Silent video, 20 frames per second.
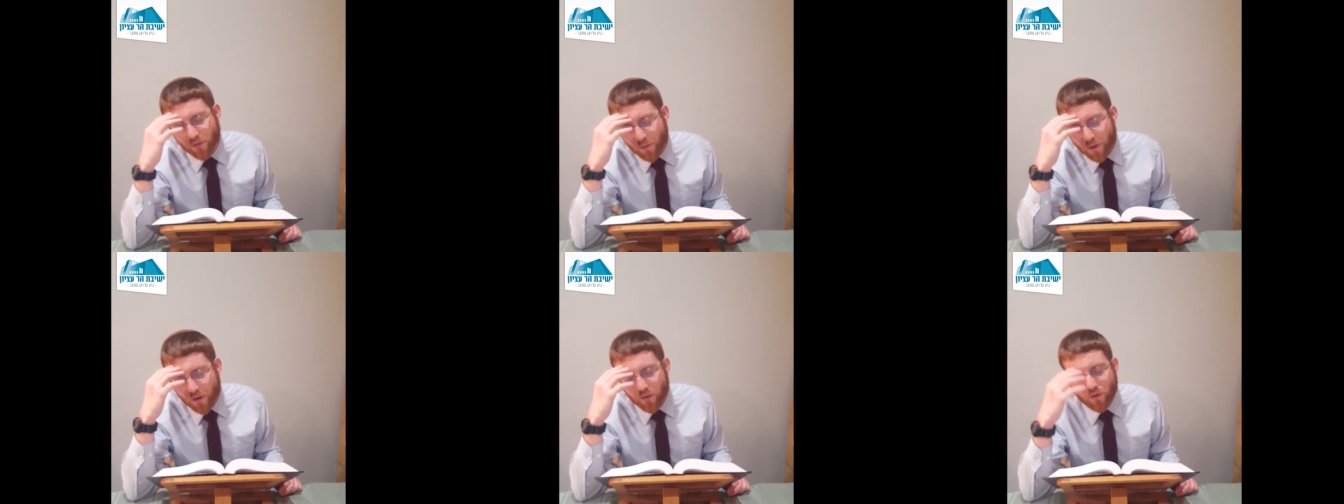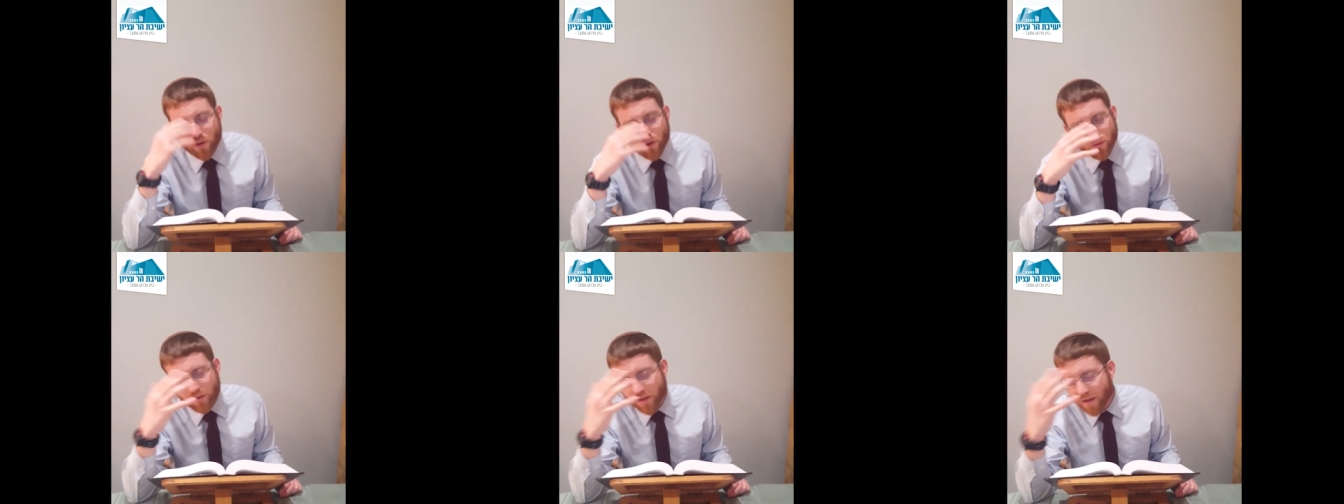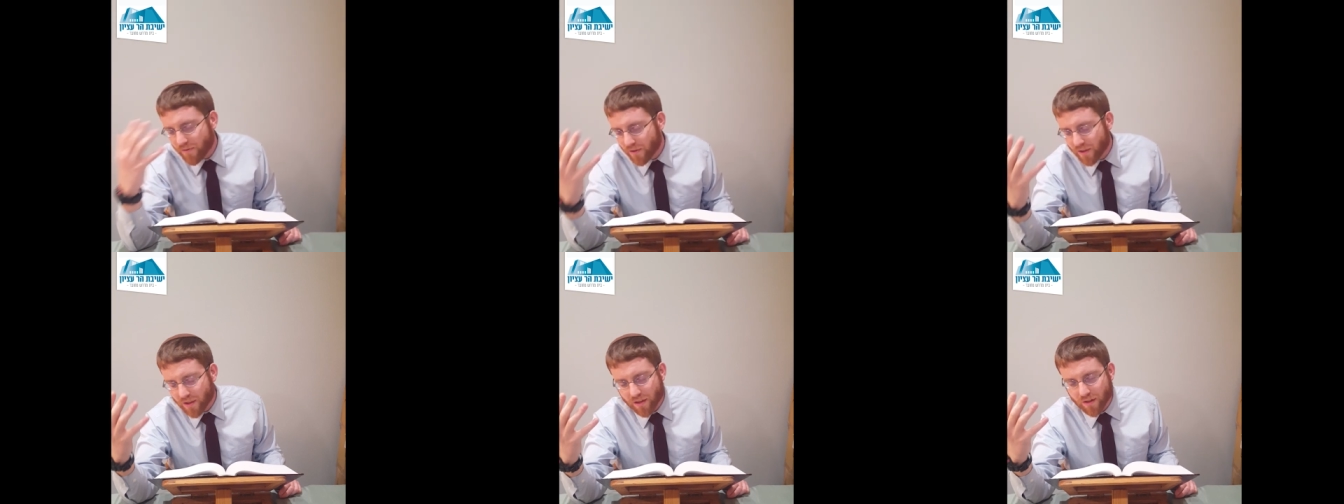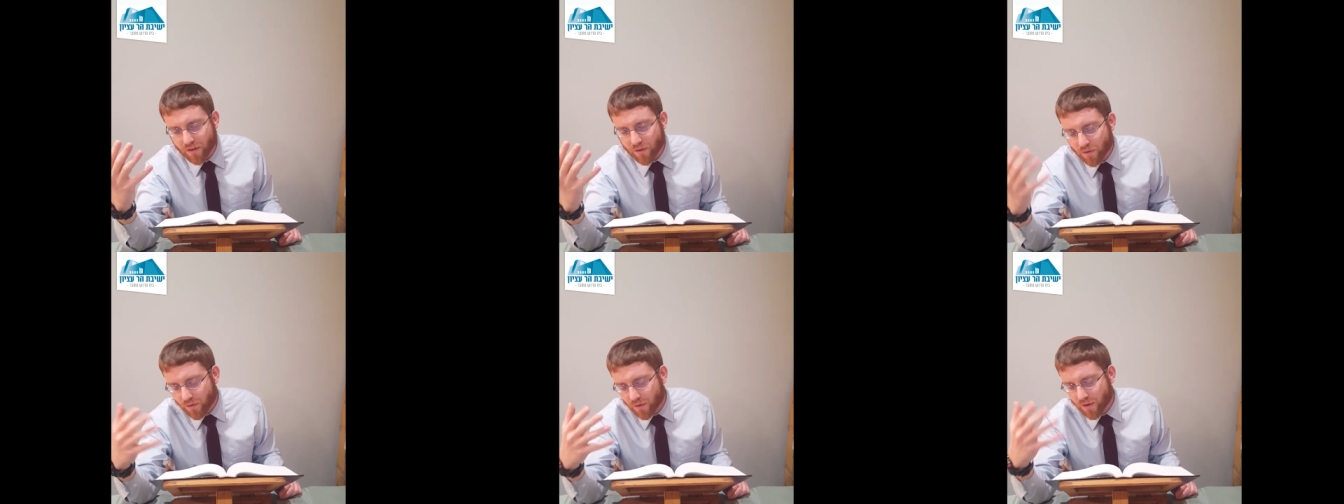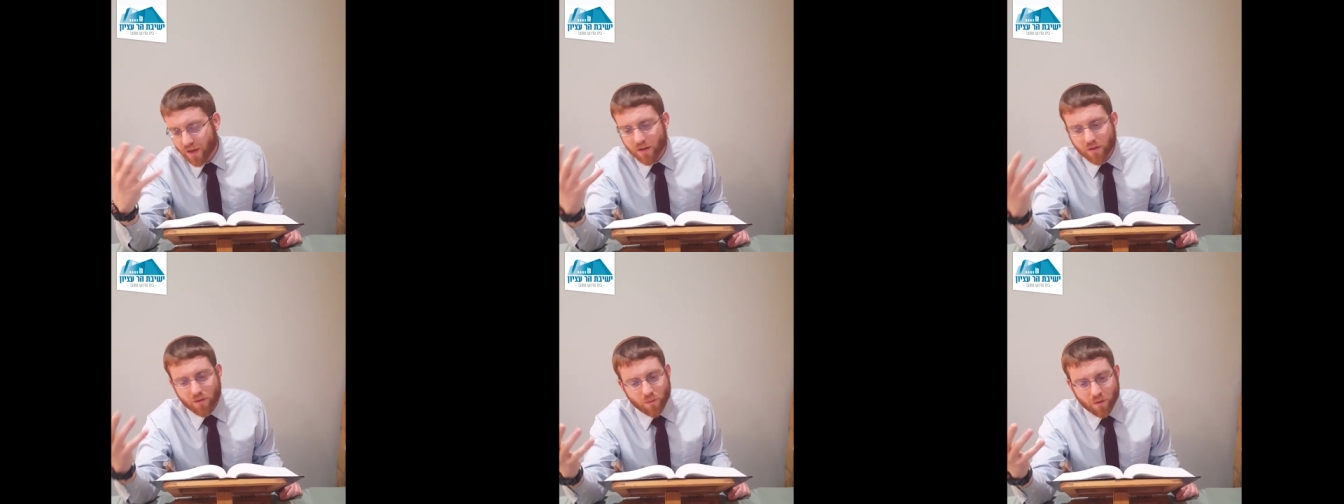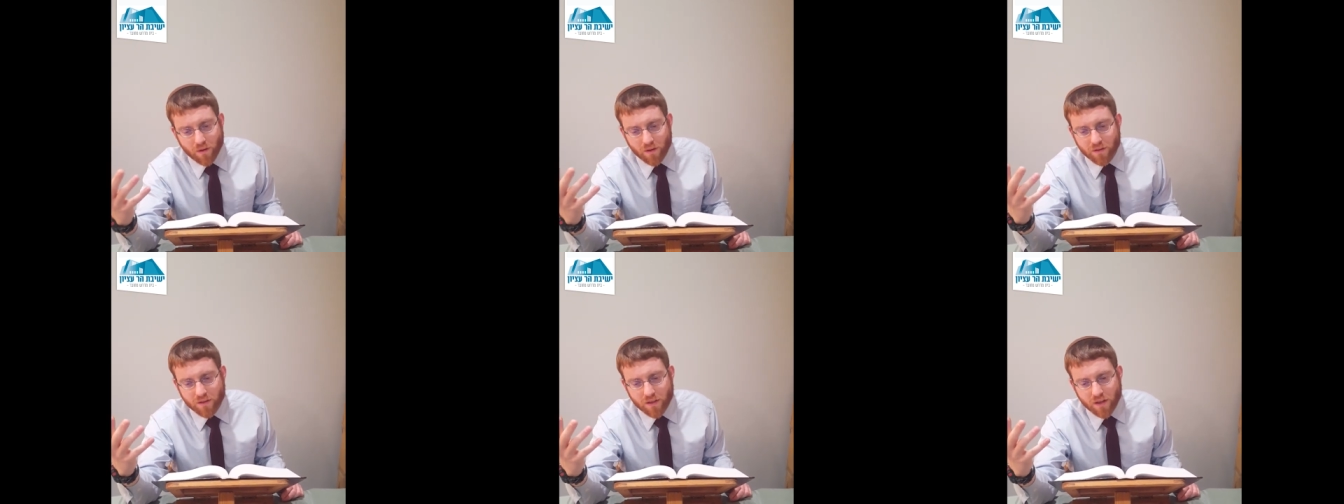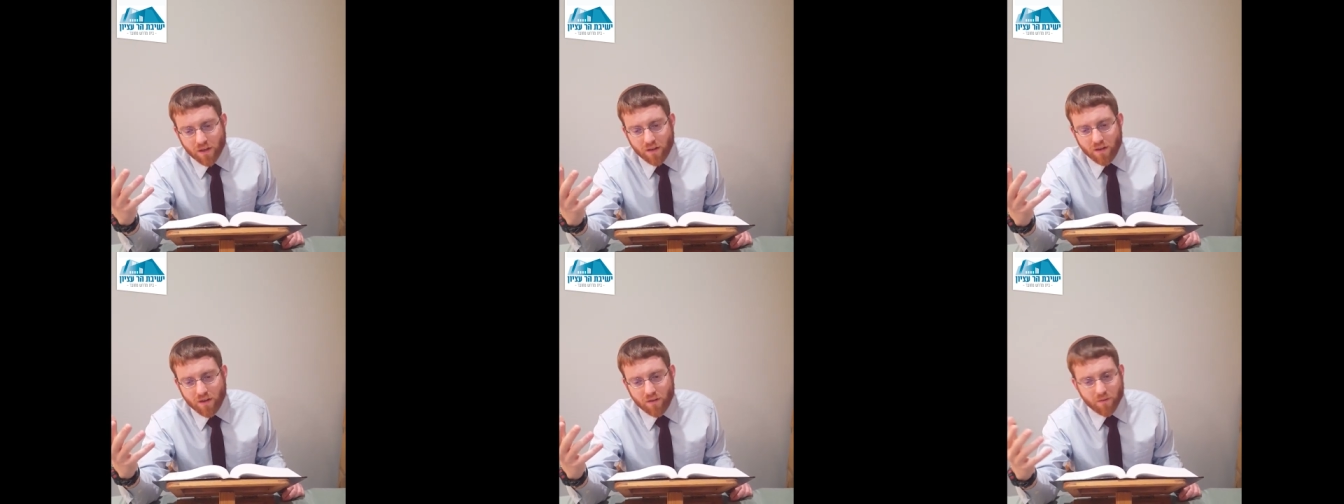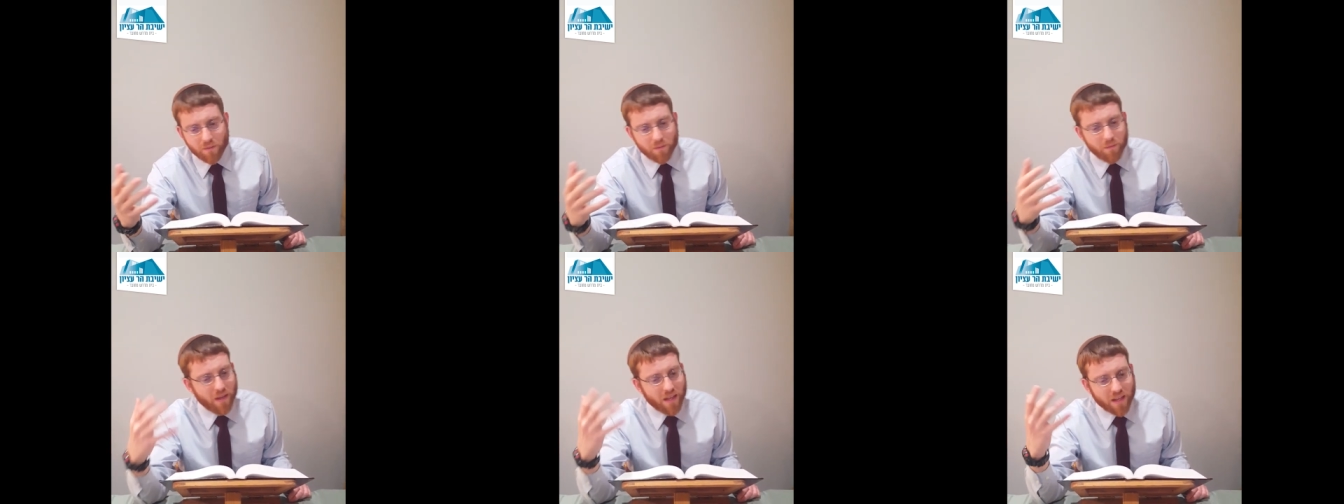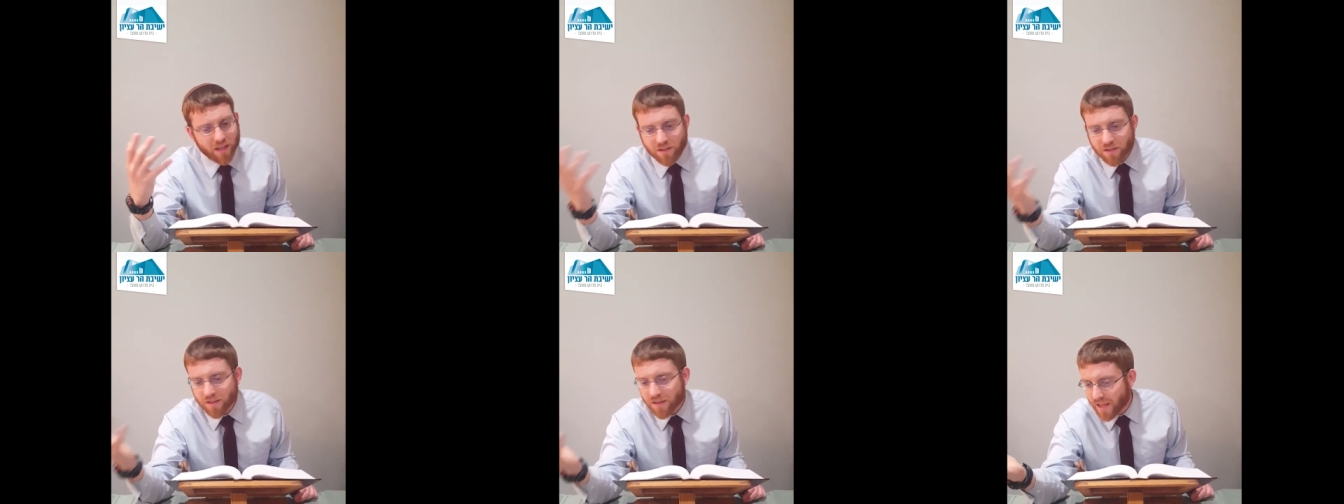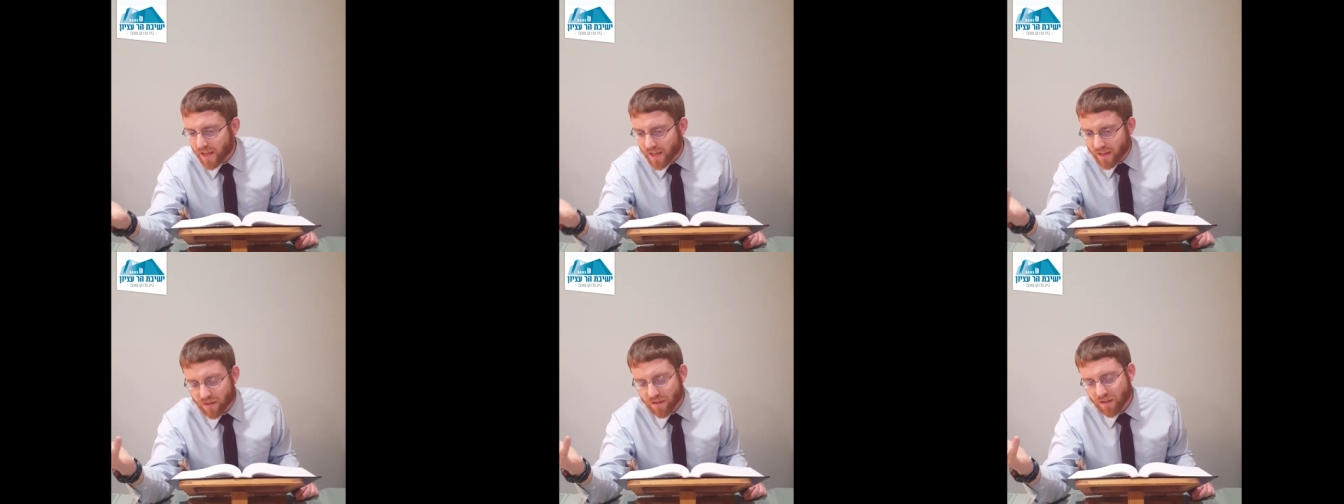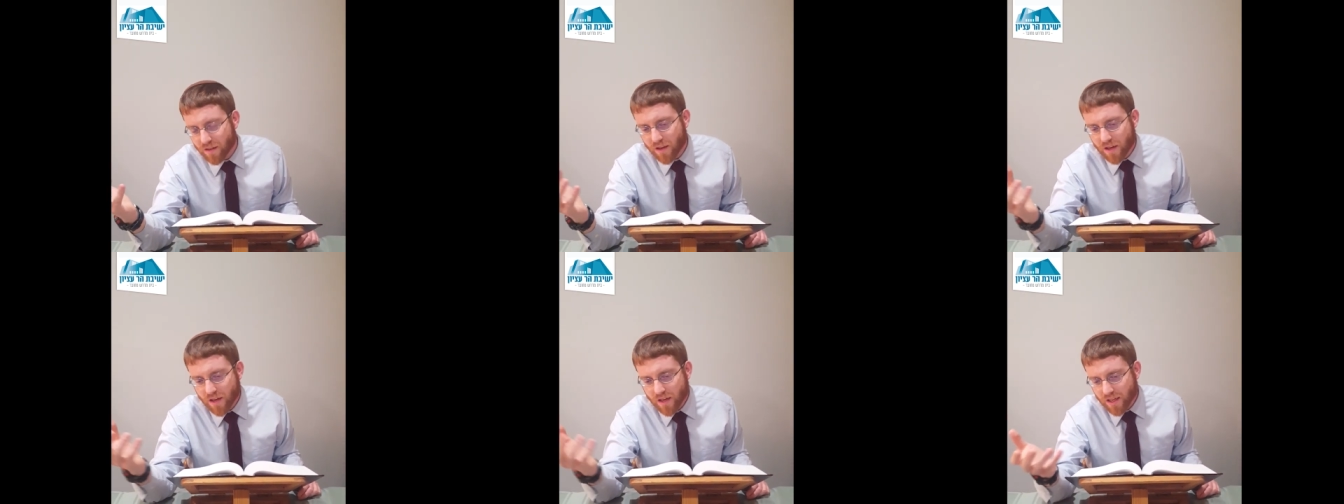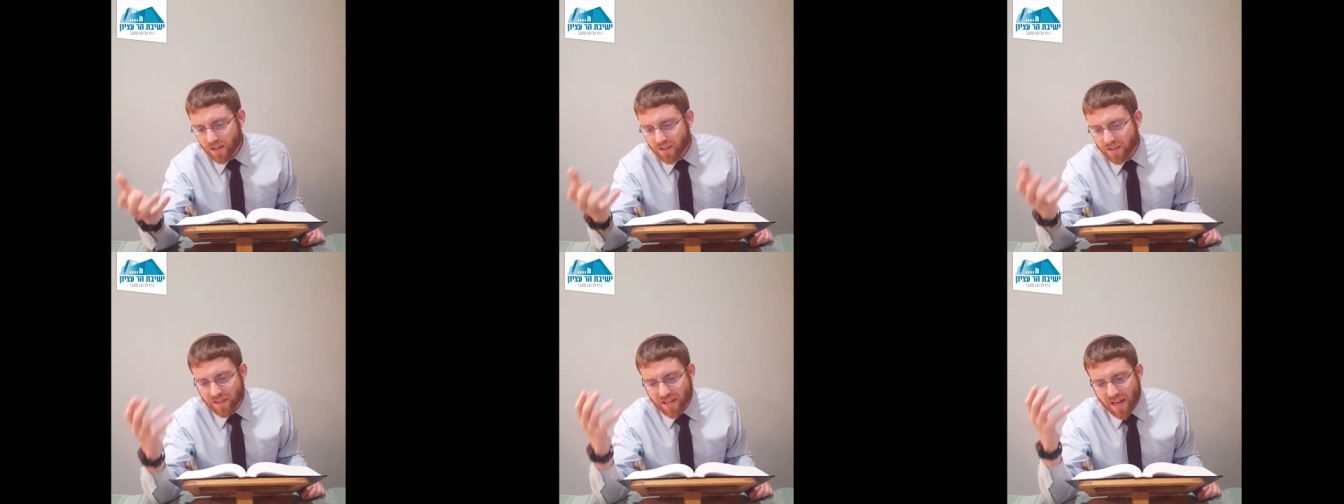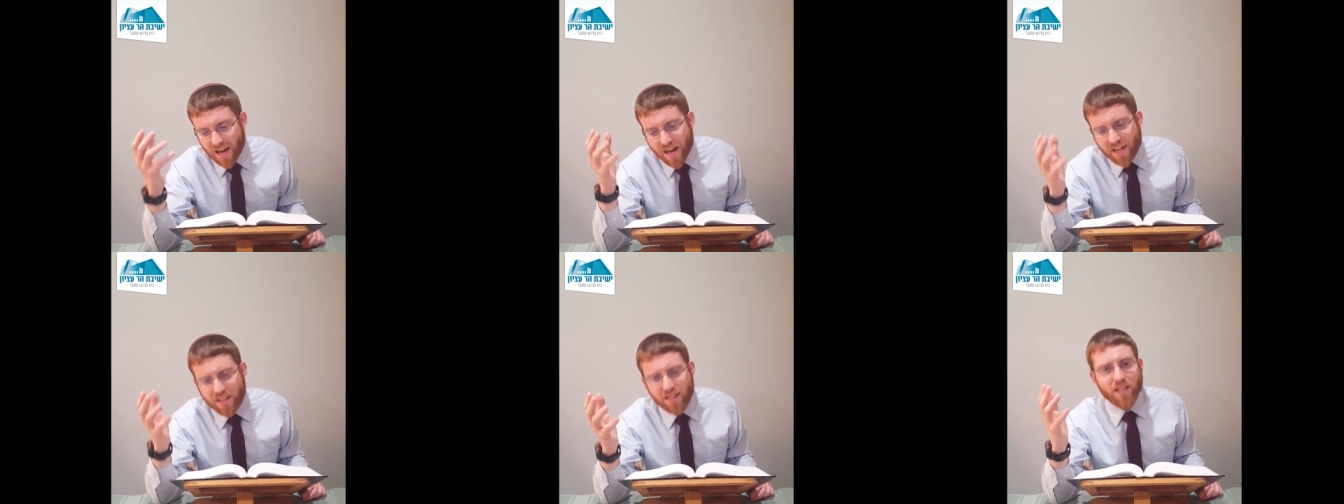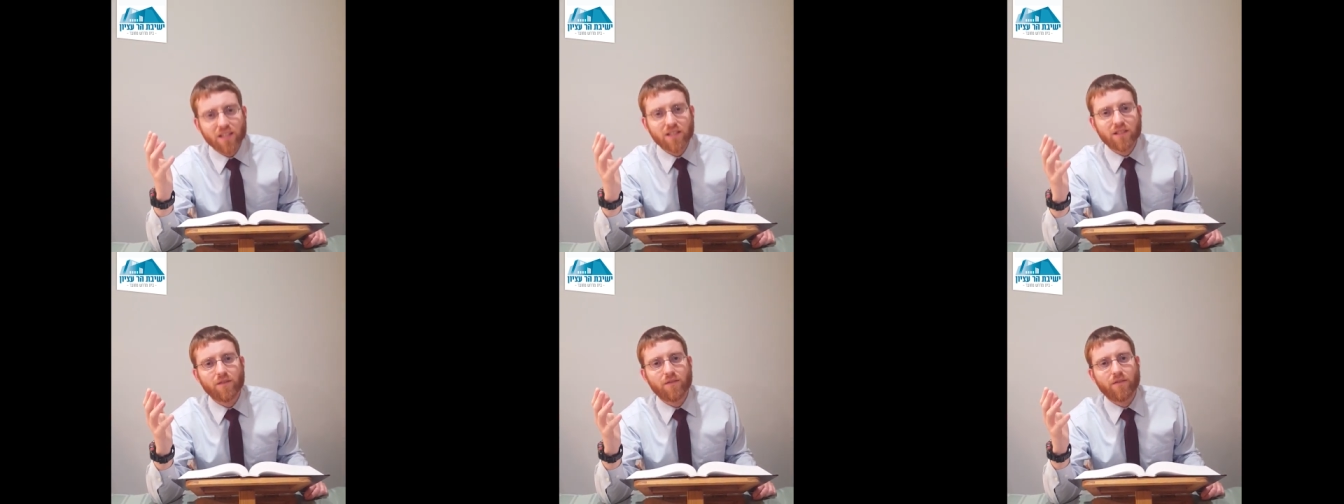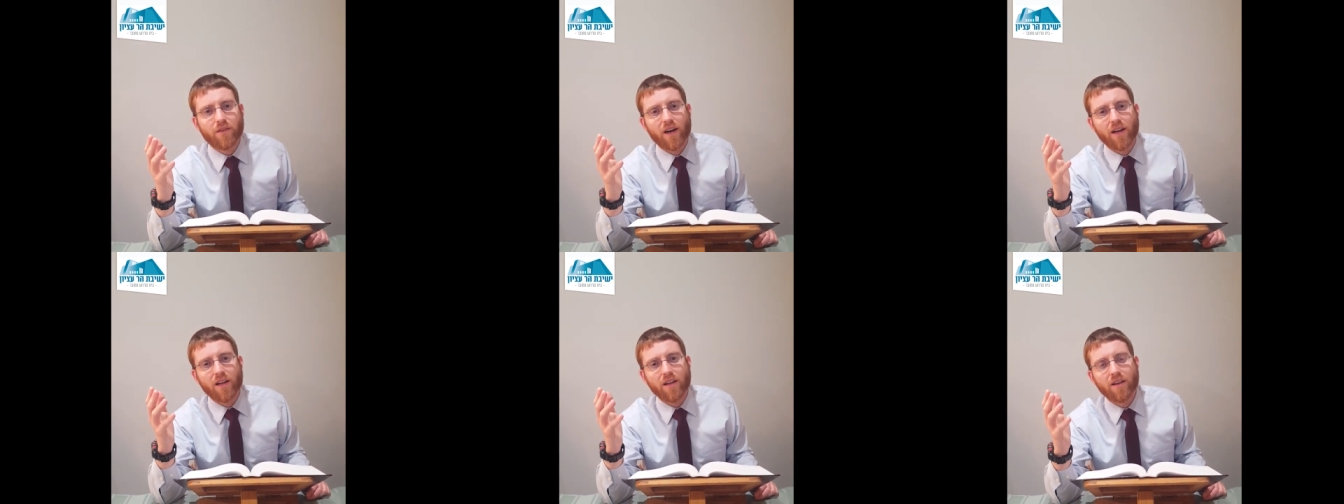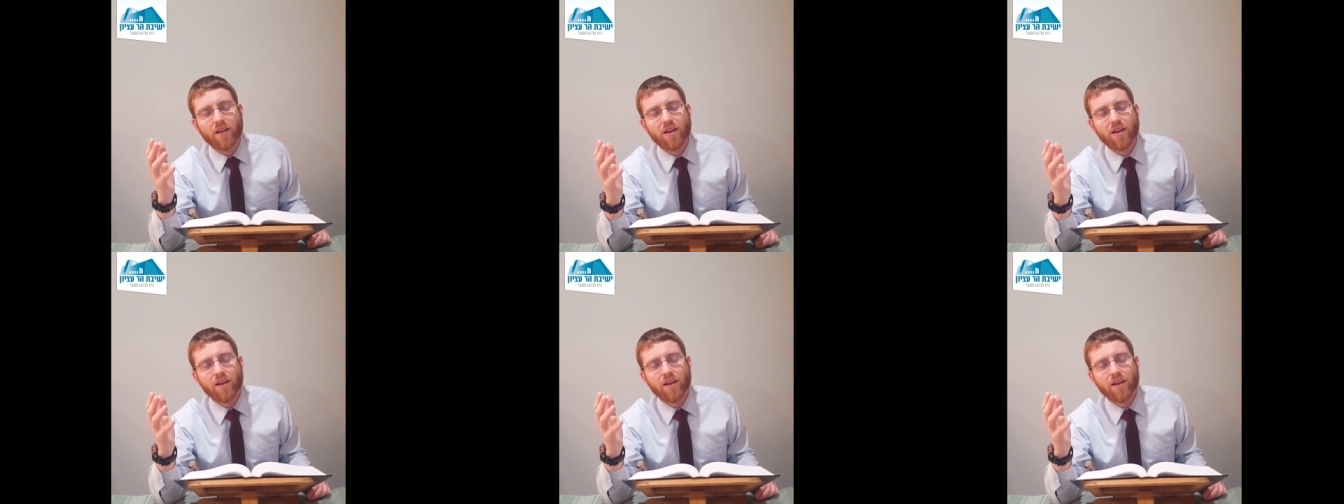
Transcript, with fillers: the one who knows everything, who created the world from the beginning till the end? He says, "I testify."